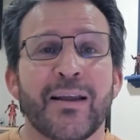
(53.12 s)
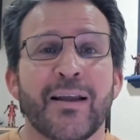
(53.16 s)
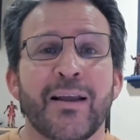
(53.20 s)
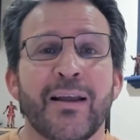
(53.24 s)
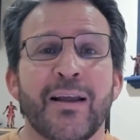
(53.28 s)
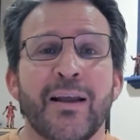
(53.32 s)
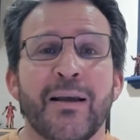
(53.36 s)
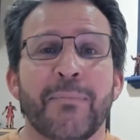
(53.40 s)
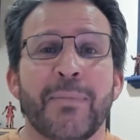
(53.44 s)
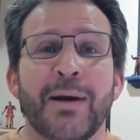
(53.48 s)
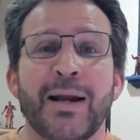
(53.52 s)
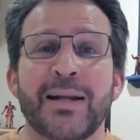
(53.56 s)

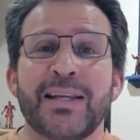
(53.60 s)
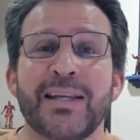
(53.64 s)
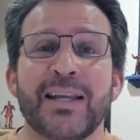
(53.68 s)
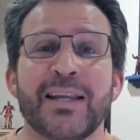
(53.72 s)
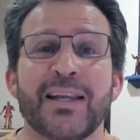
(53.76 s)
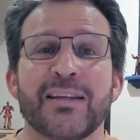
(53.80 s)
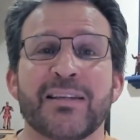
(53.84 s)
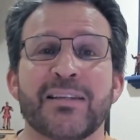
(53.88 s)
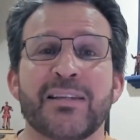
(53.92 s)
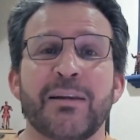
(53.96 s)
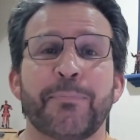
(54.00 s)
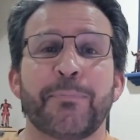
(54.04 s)
My take
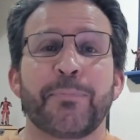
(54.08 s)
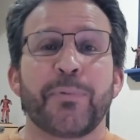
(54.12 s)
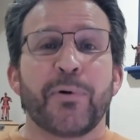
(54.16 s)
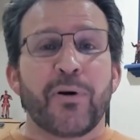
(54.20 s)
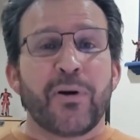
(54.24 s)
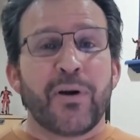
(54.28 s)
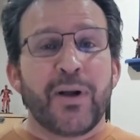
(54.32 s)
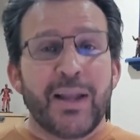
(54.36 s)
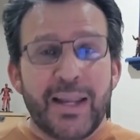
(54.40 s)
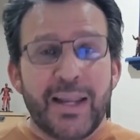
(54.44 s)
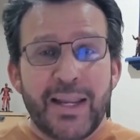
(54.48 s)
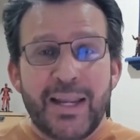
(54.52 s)
is simple.
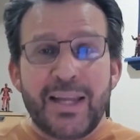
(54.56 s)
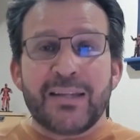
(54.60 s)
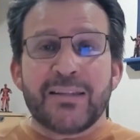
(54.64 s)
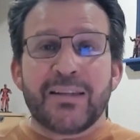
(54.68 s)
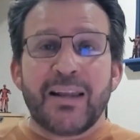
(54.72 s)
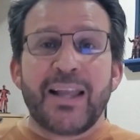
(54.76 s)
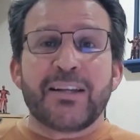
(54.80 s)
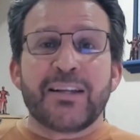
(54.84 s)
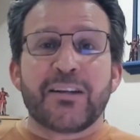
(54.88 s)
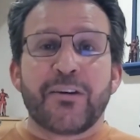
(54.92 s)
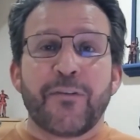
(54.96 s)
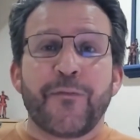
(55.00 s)
He's
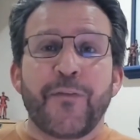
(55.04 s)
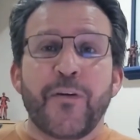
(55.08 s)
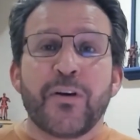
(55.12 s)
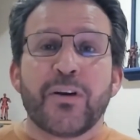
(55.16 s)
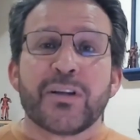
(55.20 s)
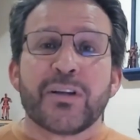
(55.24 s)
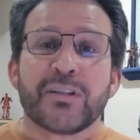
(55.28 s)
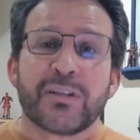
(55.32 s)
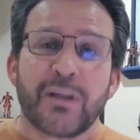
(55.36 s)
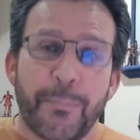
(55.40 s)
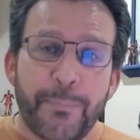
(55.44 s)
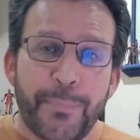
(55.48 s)
laser
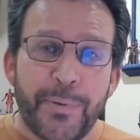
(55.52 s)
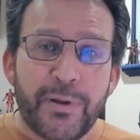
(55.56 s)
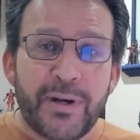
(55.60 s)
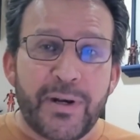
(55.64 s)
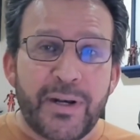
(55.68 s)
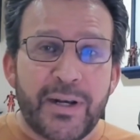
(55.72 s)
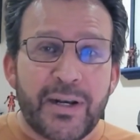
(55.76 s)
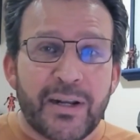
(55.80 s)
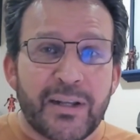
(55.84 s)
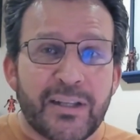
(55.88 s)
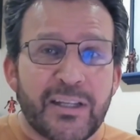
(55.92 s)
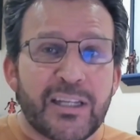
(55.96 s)
focused on
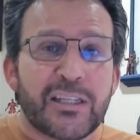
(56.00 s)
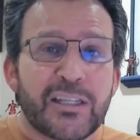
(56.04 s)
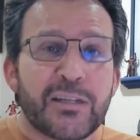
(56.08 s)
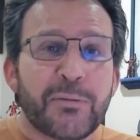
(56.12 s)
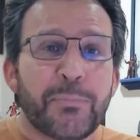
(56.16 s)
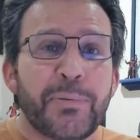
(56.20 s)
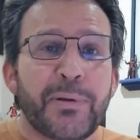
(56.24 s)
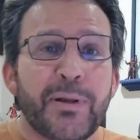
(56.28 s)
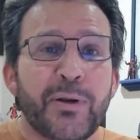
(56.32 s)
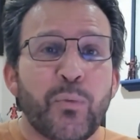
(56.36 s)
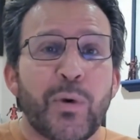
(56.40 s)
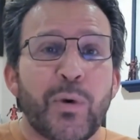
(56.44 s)
building a
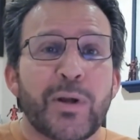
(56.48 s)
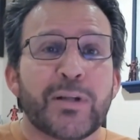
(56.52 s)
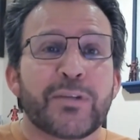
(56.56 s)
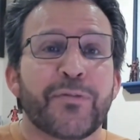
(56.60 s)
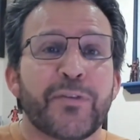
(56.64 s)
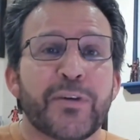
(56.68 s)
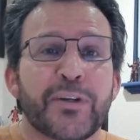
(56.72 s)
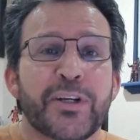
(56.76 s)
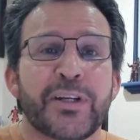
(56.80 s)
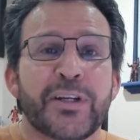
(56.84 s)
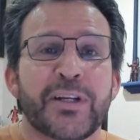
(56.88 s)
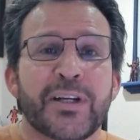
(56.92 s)
disciplined West
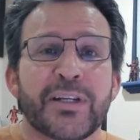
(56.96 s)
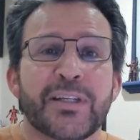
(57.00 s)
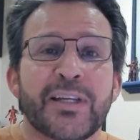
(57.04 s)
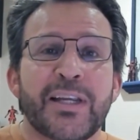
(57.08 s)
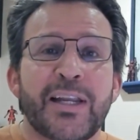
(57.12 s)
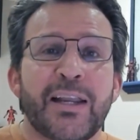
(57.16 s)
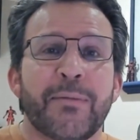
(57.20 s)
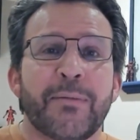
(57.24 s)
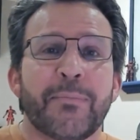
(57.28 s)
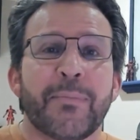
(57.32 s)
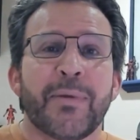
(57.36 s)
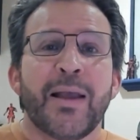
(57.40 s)
Virginia
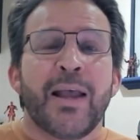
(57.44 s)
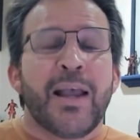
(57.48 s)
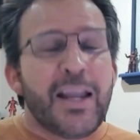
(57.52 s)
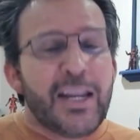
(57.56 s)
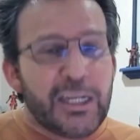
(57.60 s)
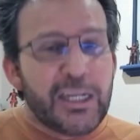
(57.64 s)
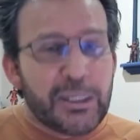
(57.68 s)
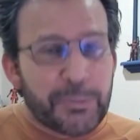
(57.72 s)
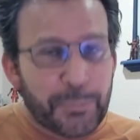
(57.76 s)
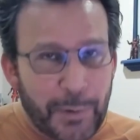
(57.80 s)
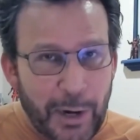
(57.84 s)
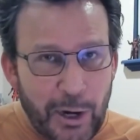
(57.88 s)
team.
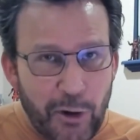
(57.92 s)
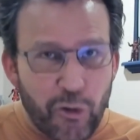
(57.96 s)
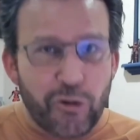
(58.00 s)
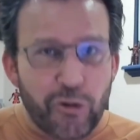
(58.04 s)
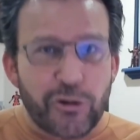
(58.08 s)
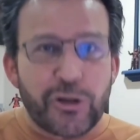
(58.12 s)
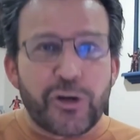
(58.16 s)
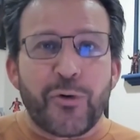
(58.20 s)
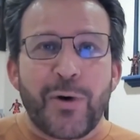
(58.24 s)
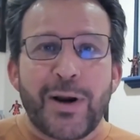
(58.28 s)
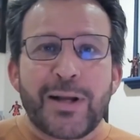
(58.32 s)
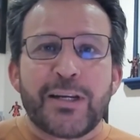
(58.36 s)
He's
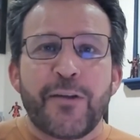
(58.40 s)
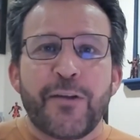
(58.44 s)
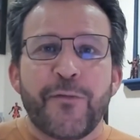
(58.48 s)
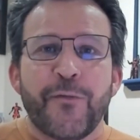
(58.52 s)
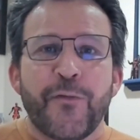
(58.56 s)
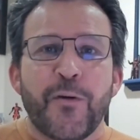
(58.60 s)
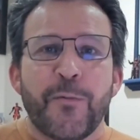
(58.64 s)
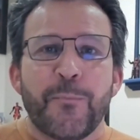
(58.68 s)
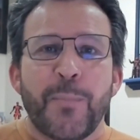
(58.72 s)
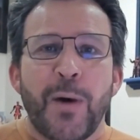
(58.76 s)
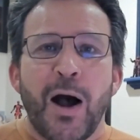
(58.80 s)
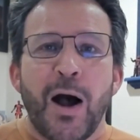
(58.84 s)
prioritizing
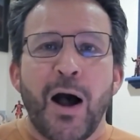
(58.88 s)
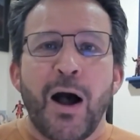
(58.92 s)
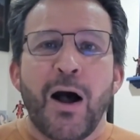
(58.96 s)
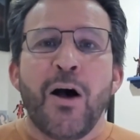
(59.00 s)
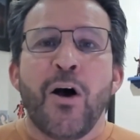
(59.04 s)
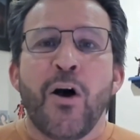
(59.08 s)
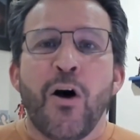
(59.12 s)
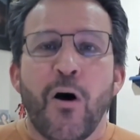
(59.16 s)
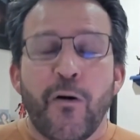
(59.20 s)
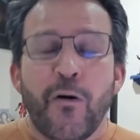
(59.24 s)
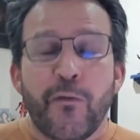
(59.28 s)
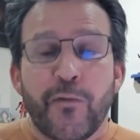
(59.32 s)
football
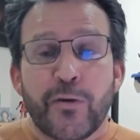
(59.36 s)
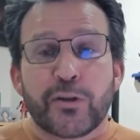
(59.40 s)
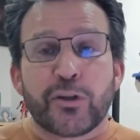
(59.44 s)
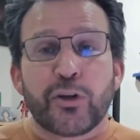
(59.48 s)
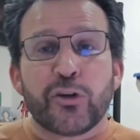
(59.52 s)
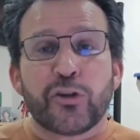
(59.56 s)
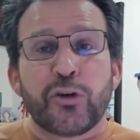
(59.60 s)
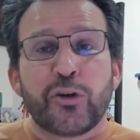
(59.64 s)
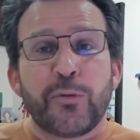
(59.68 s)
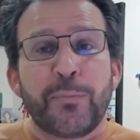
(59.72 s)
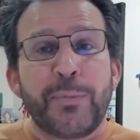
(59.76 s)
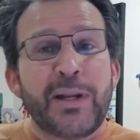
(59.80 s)
over social media